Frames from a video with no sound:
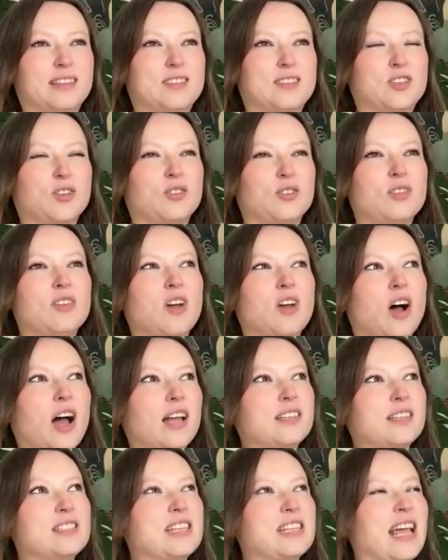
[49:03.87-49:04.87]
to
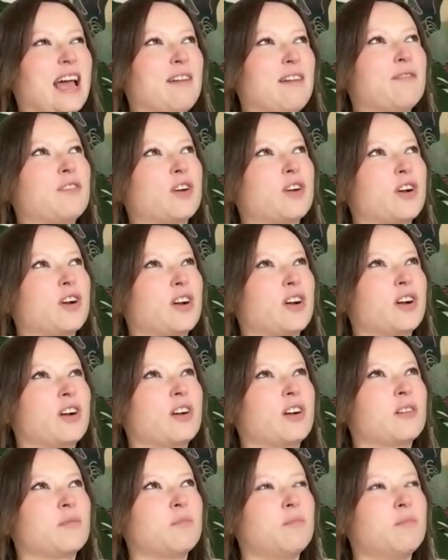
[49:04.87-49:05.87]
not
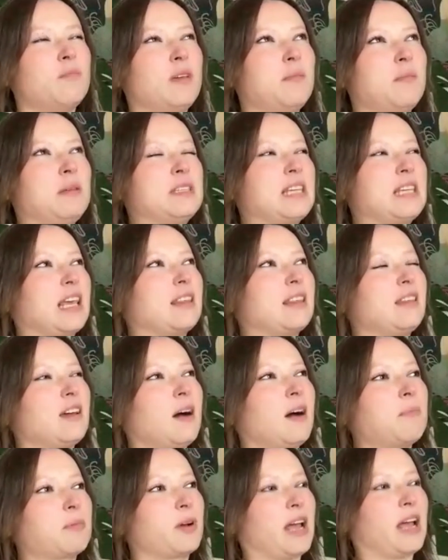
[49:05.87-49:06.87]
ever maybe take the
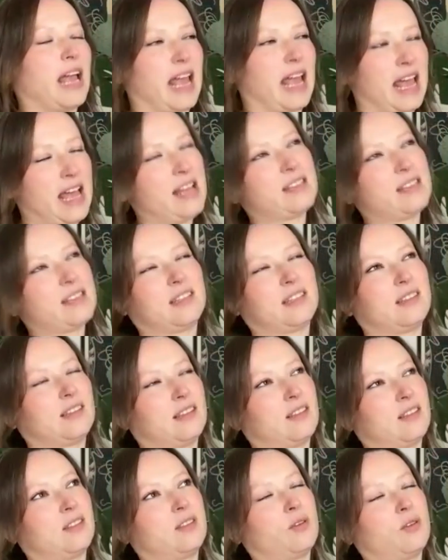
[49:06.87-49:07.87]
upper hand in,
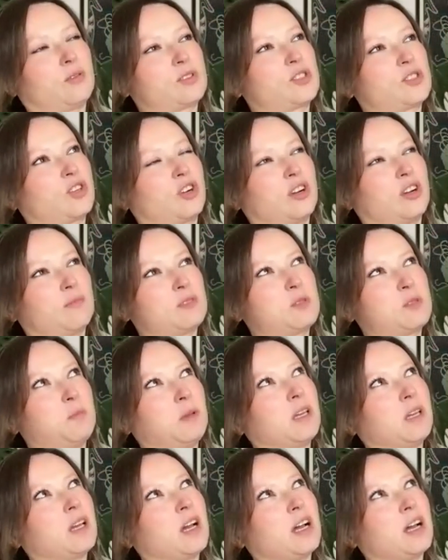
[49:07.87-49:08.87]
in those terms,
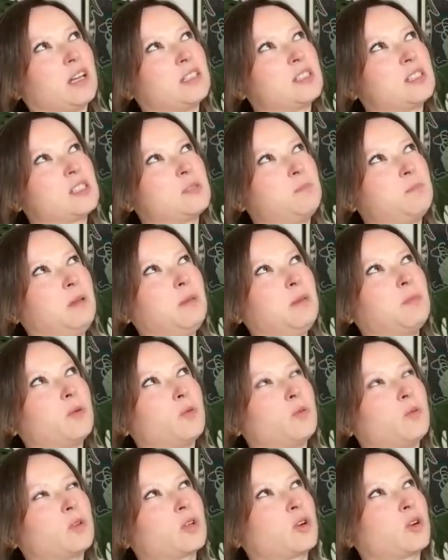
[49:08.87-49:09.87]
because
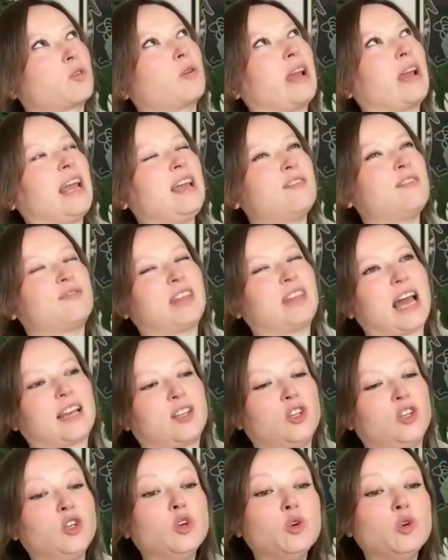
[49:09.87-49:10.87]
people will crave that
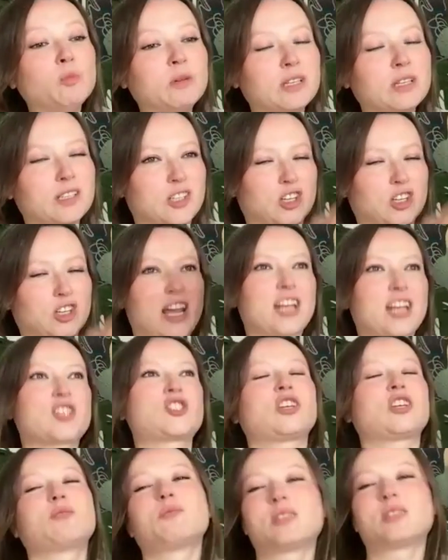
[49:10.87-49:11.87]
human
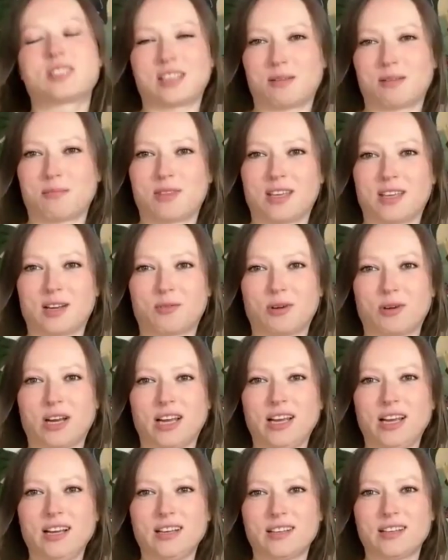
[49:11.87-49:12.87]
connection with something,
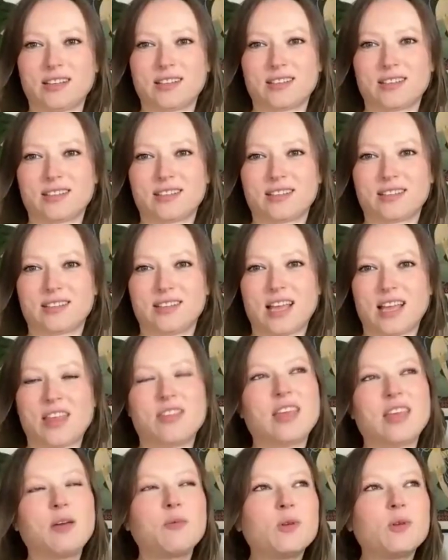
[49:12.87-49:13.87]
right?
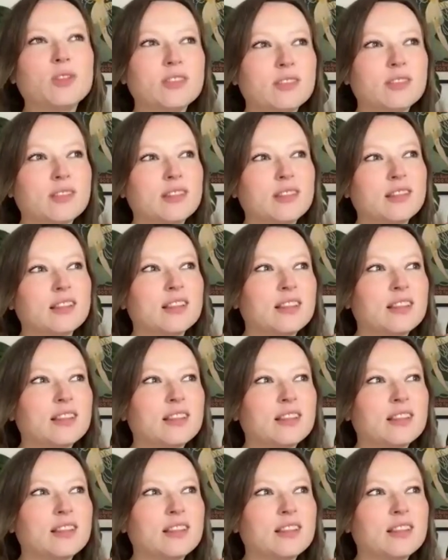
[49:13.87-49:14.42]
And they will,